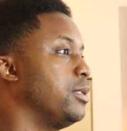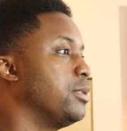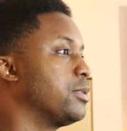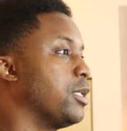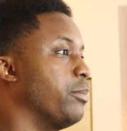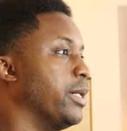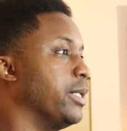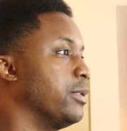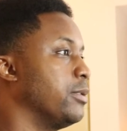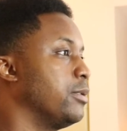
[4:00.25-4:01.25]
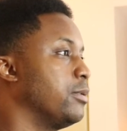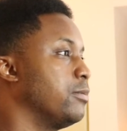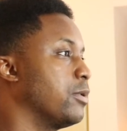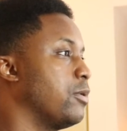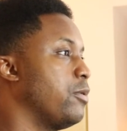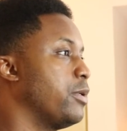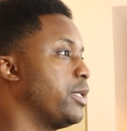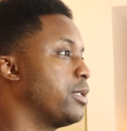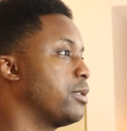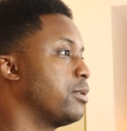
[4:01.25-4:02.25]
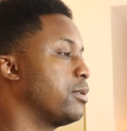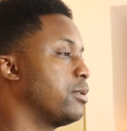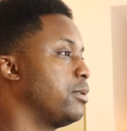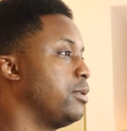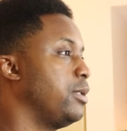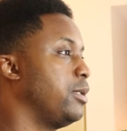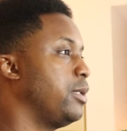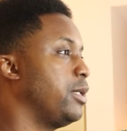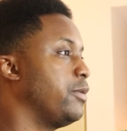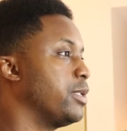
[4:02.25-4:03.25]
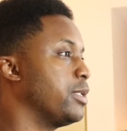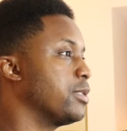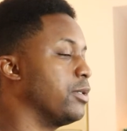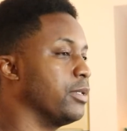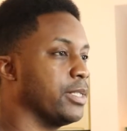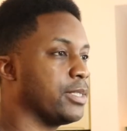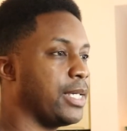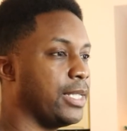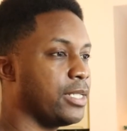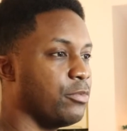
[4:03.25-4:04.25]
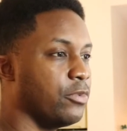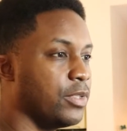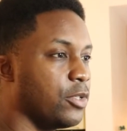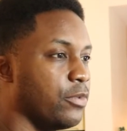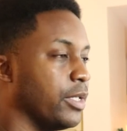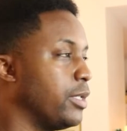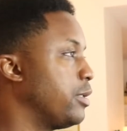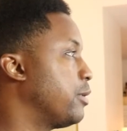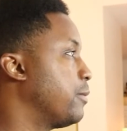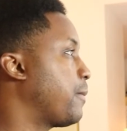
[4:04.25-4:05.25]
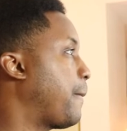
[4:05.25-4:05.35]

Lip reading: Start my recording. Everything's good on this side. Let's move this over here.